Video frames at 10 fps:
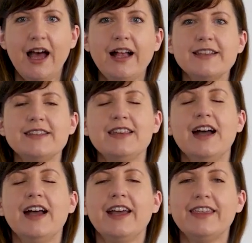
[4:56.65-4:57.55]
I'll see
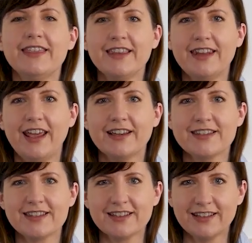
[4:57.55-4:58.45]
you in the
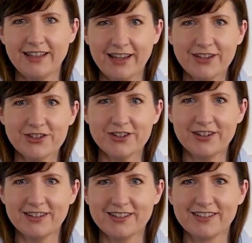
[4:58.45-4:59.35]
next
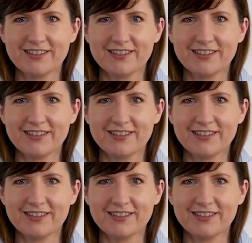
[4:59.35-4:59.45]
lecture.